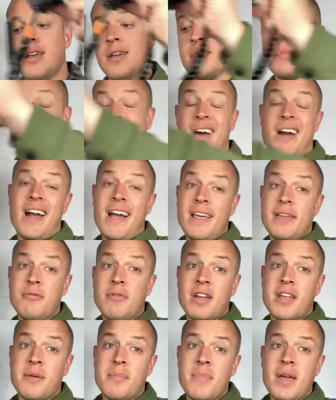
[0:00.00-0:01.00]
but I highly
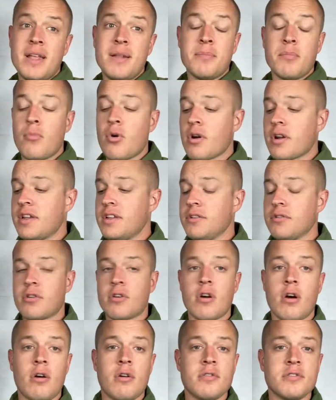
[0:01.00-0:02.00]
recommend marking your
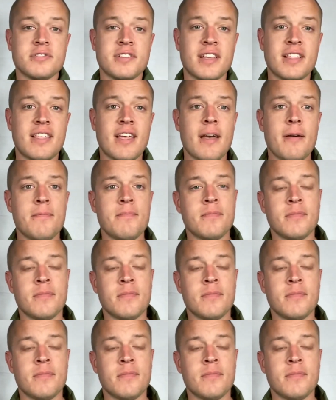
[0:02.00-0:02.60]
collars like that.